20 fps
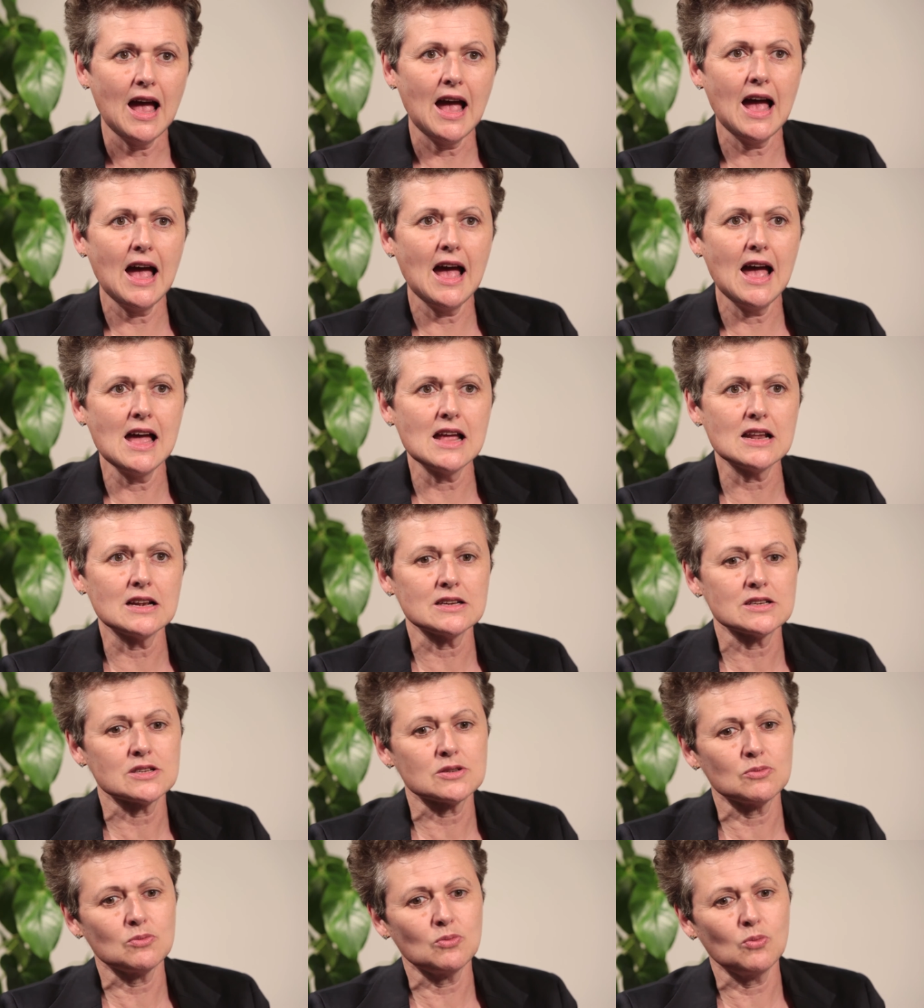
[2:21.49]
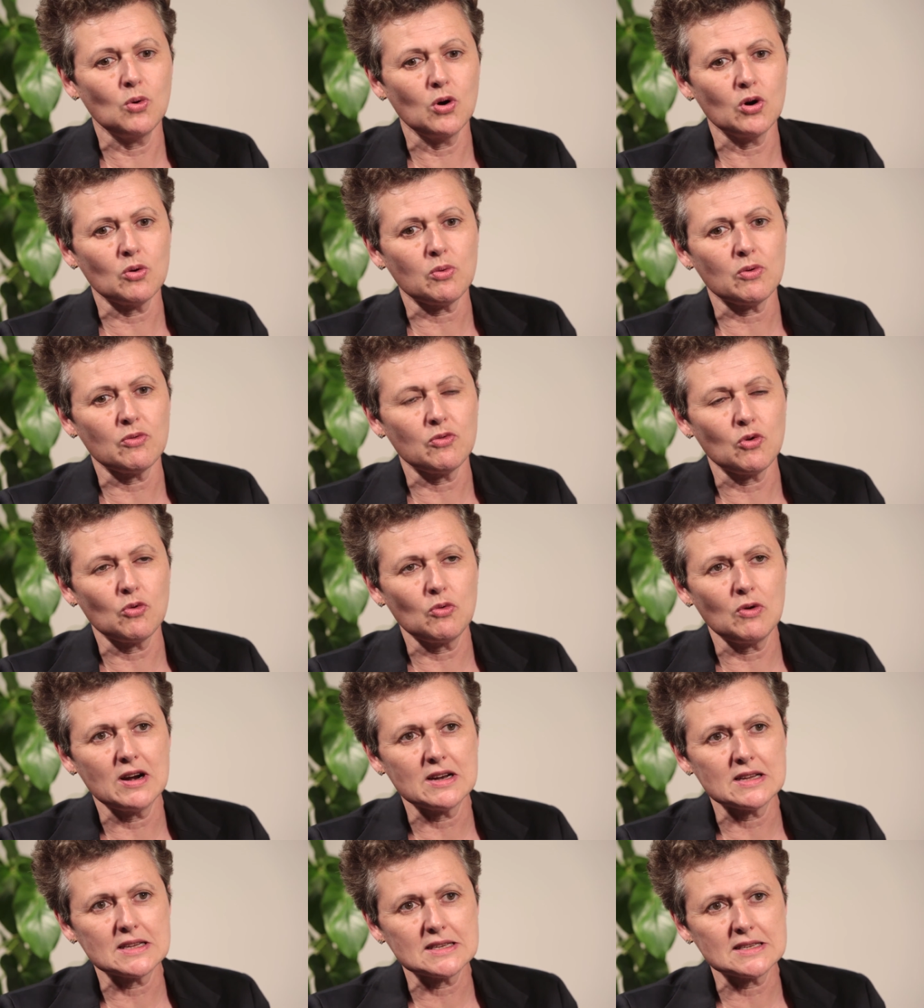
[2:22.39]
And what we've
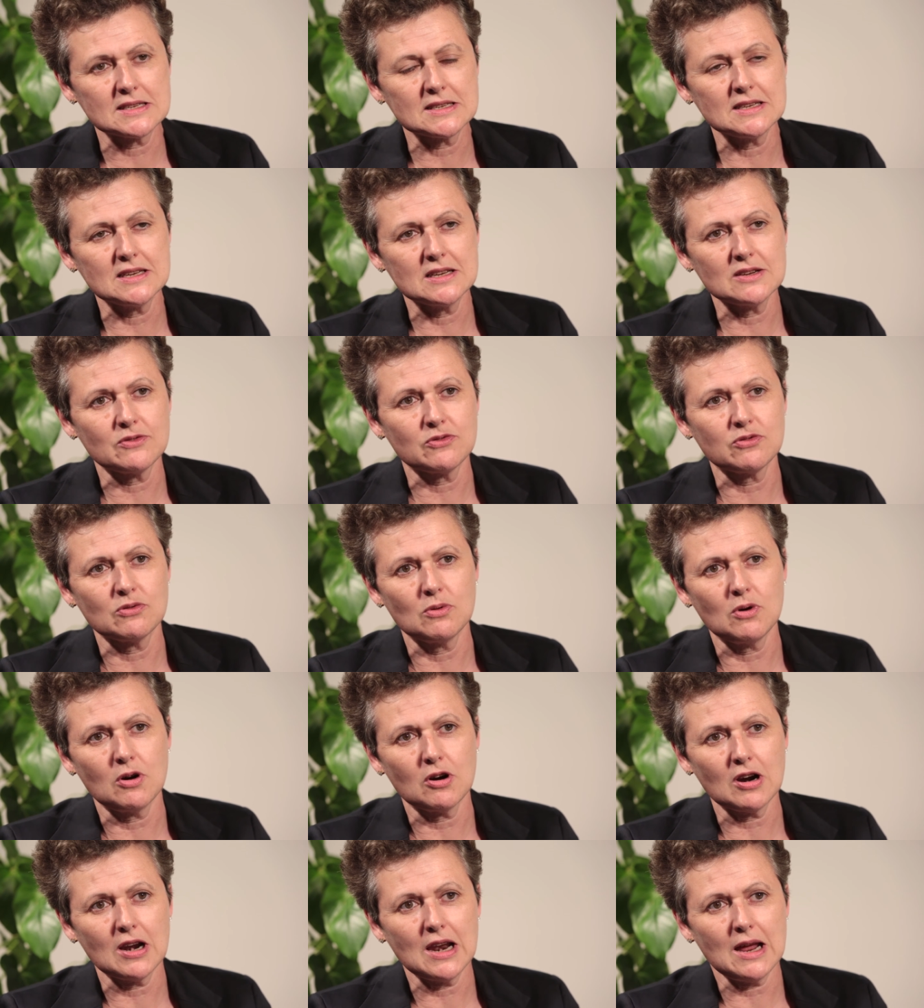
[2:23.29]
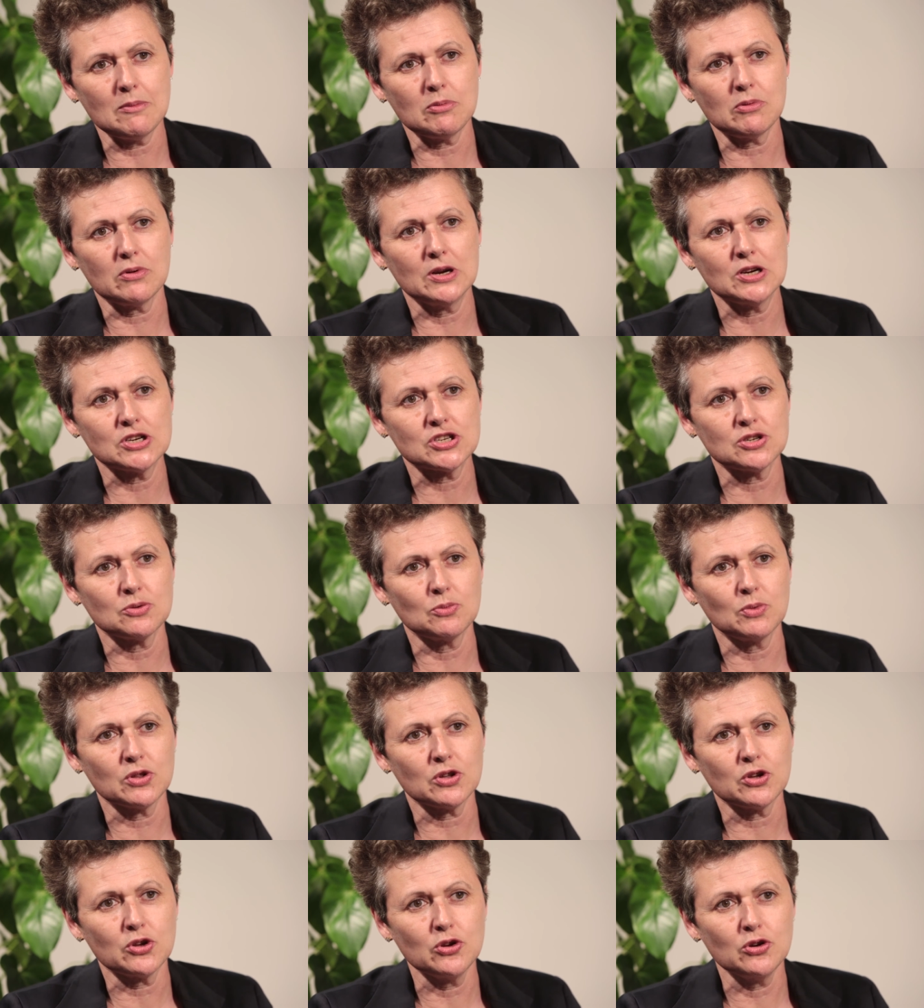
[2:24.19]
already seen from our collaboration
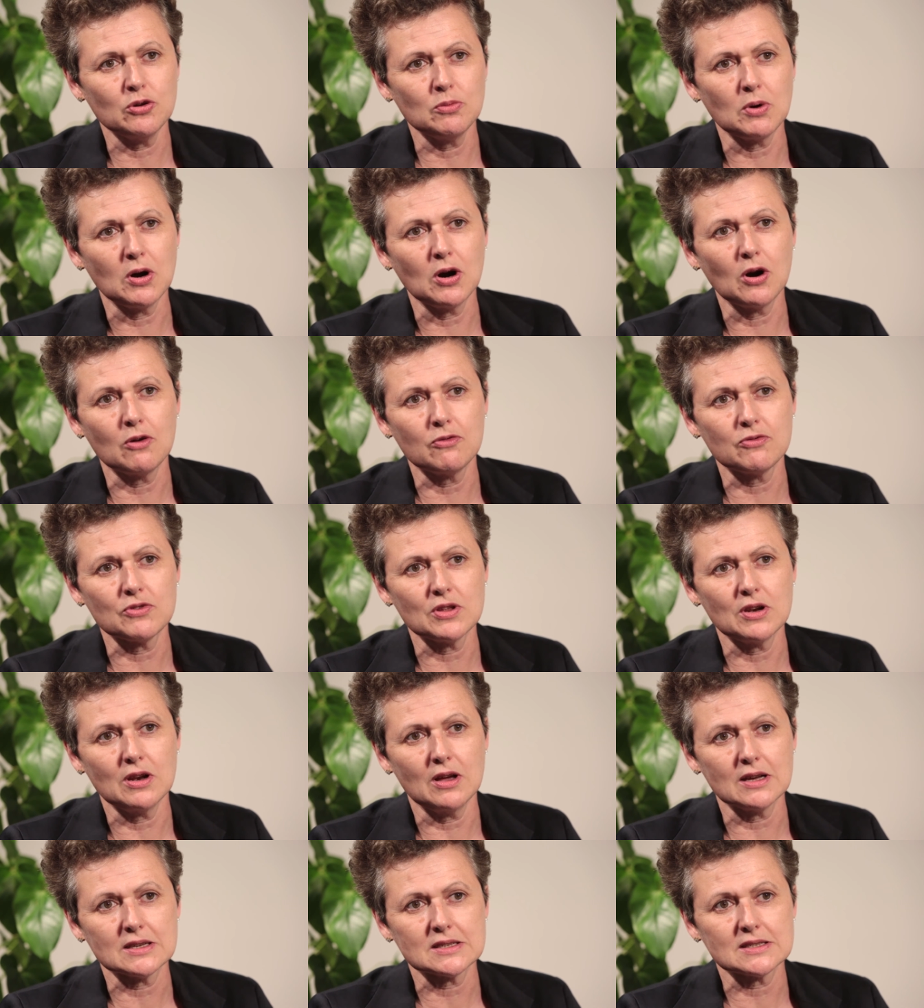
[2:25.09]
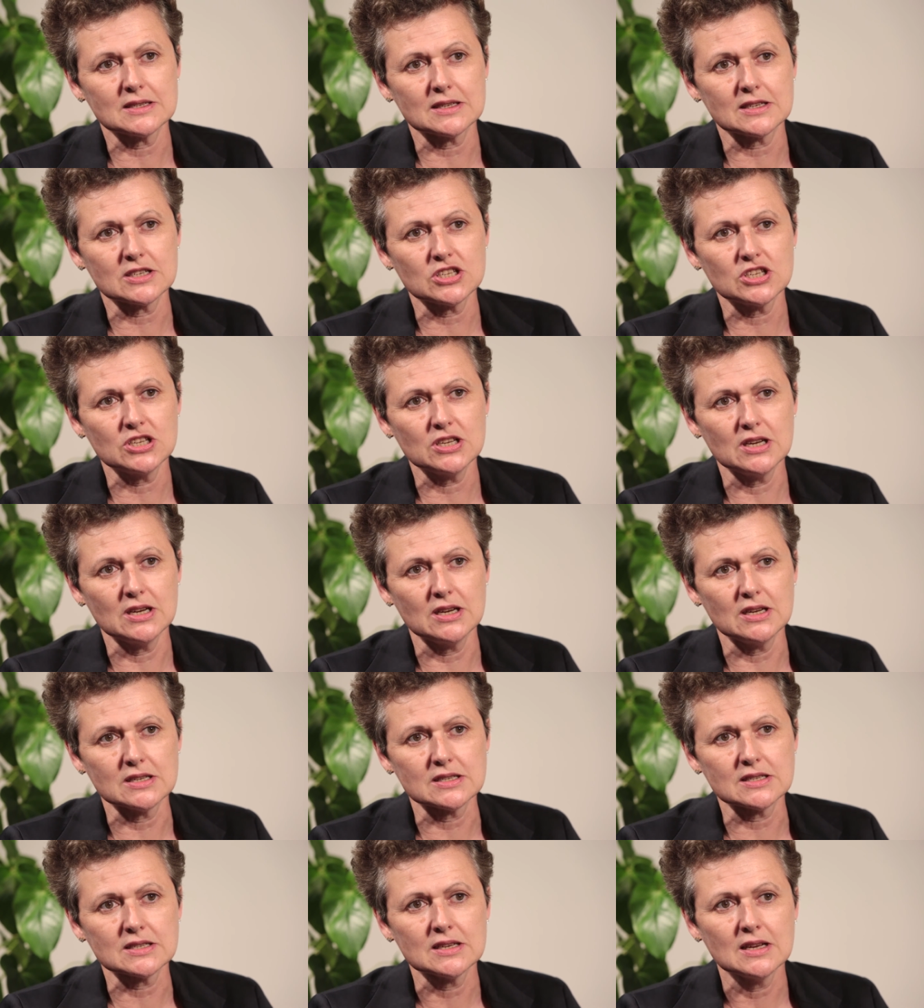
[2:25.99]
with Cuba over the last six
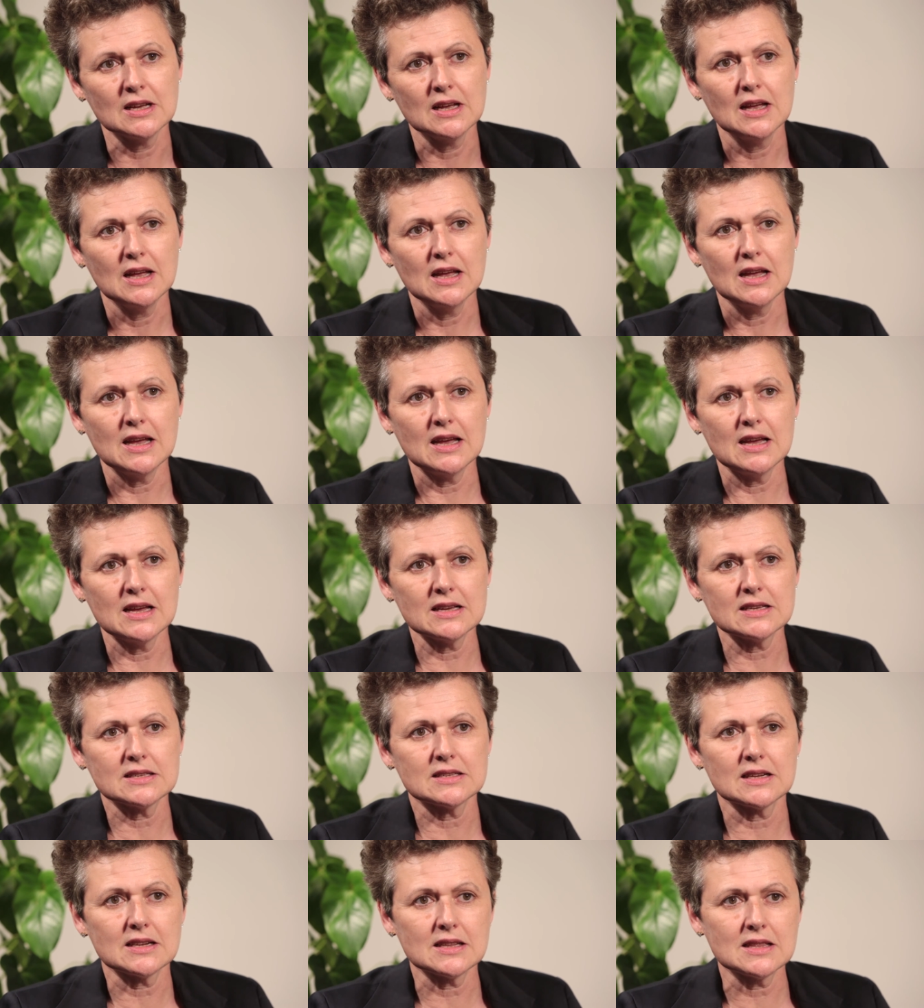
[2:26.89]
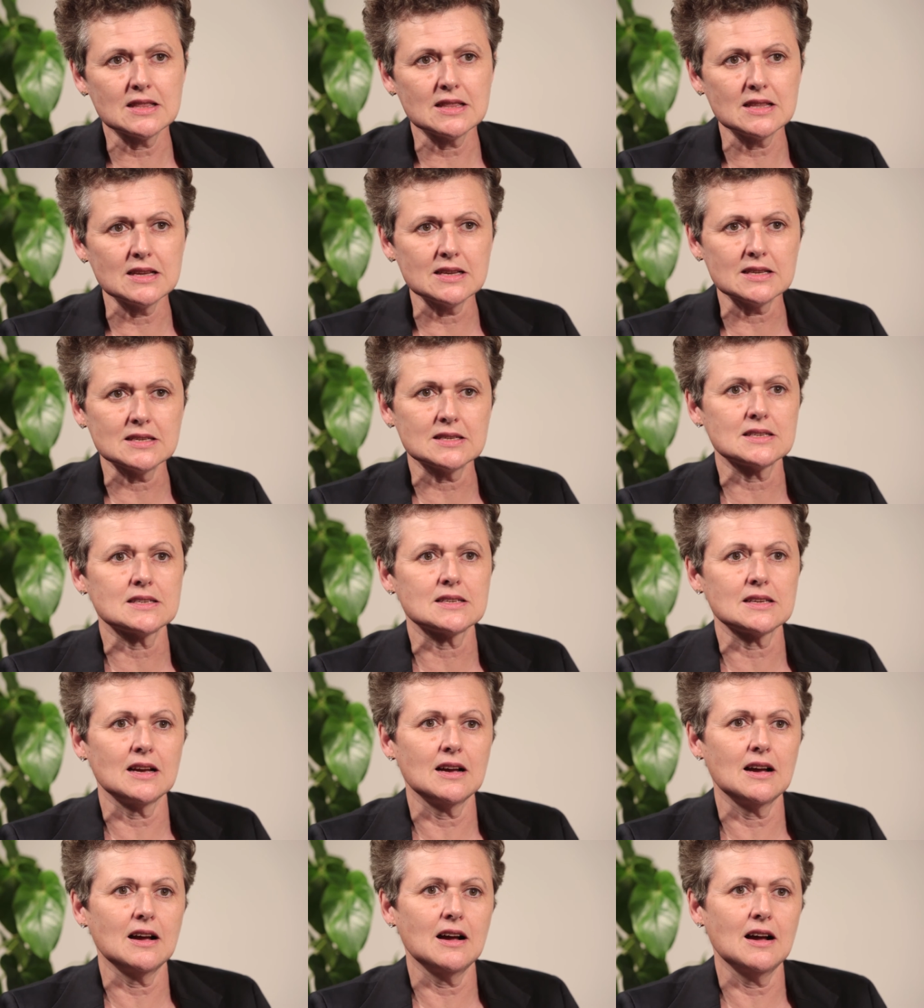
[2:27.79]
years is that this
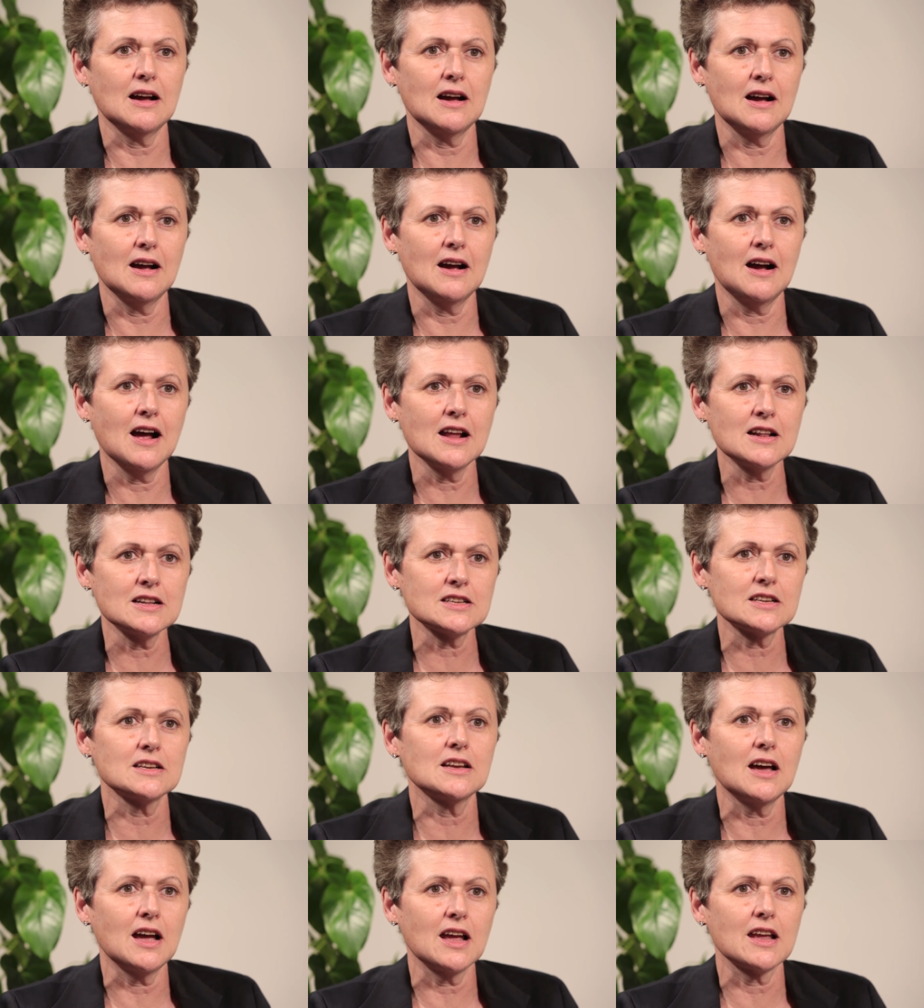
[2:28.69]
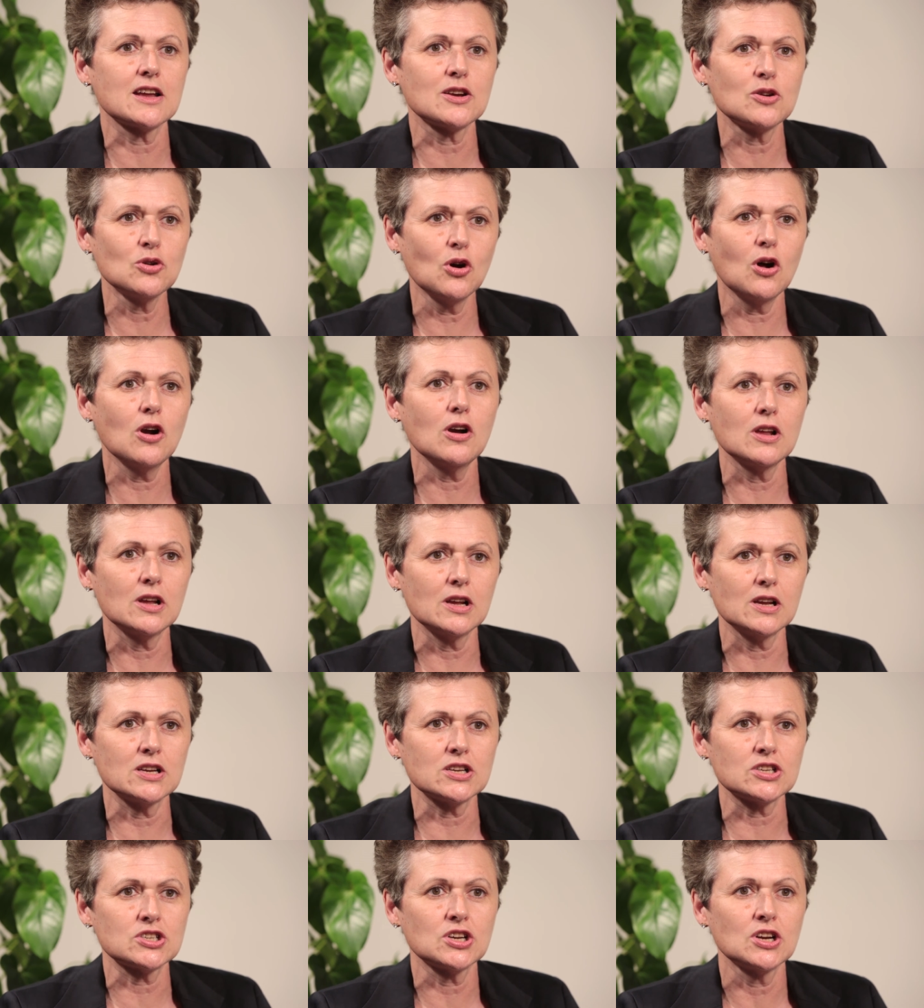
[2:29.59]
uh, underlying
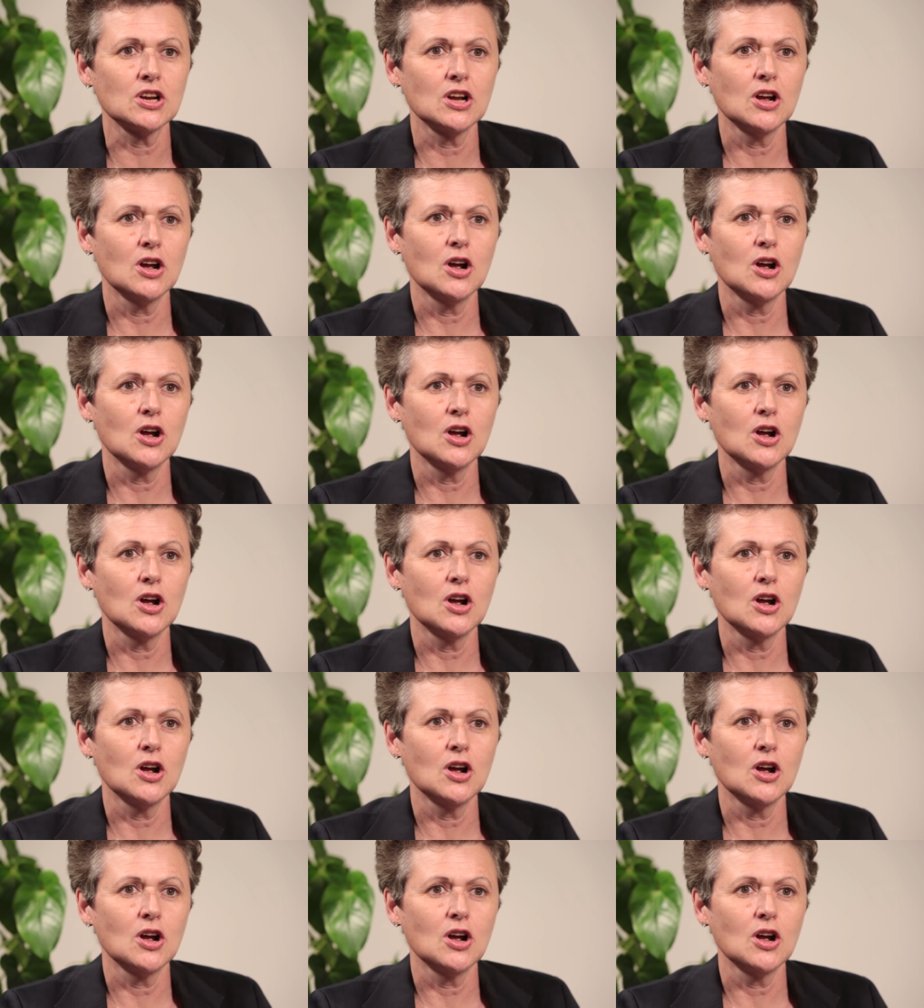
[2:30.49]
knowledge